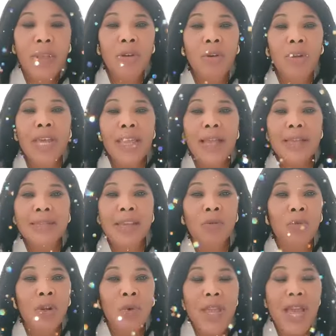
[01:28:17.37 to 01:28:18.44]
You go na ya zen
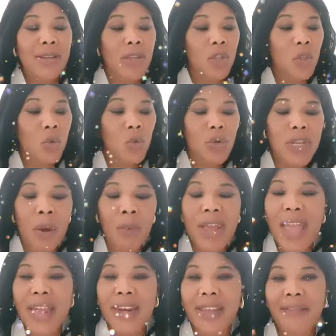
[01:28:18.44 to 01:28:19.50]
when we are your school near why
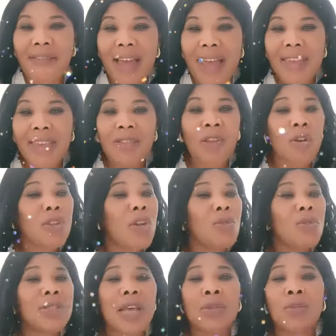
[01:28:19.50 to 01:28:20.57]
you are here. They'll just
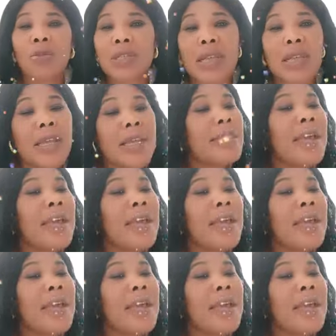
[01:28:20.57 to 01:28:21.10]
use and no say.